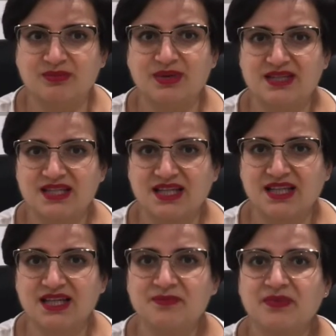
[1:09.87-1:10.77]

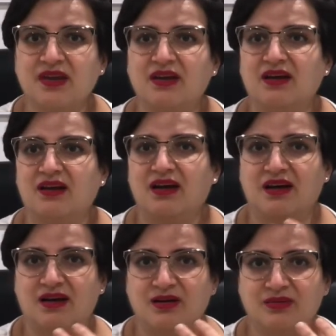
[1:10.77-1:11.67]
Basically,
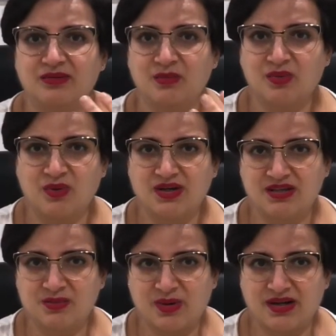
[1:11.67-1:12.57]
number one is
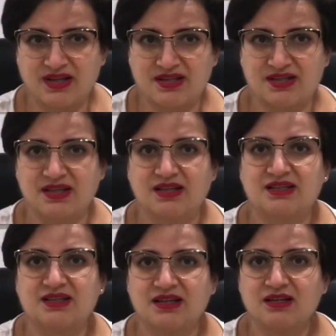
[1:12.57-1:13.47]
pregnancy.
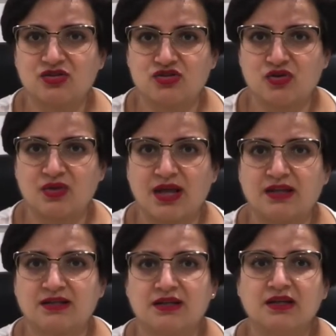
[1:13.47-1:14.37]
Studies show
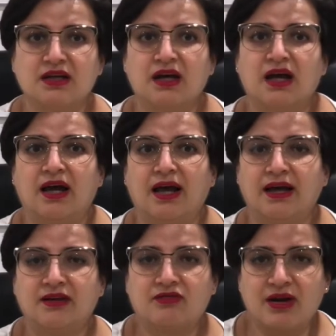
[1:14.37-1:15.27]
that at
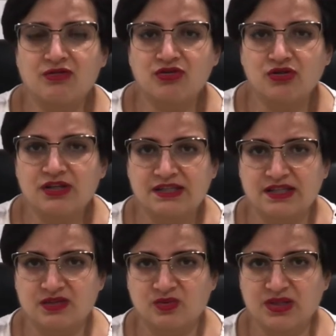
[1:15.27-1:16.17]
around
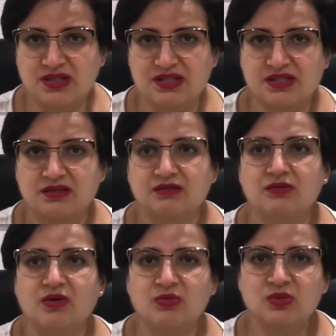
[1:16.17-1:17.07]
36 weeks,
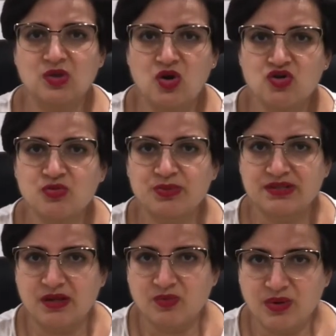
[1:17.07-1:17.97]
almost
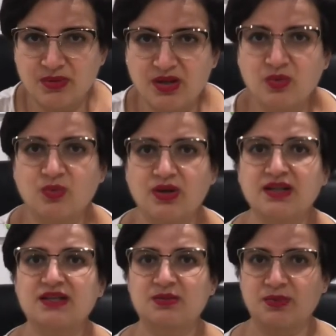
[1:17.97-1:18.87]
100% women will
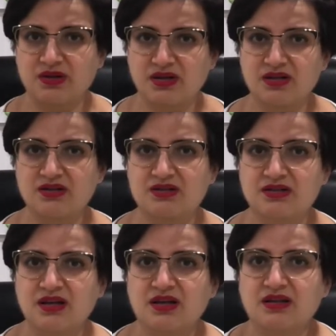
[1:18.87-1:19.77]
experience
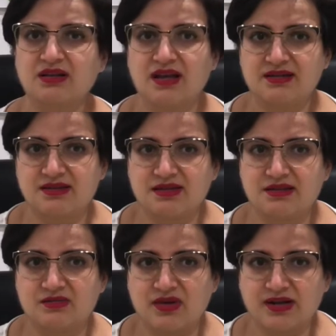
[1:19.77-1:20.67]

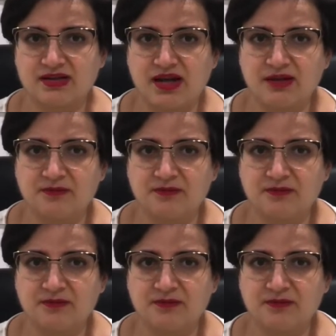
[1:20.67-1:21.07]
diastasis recti.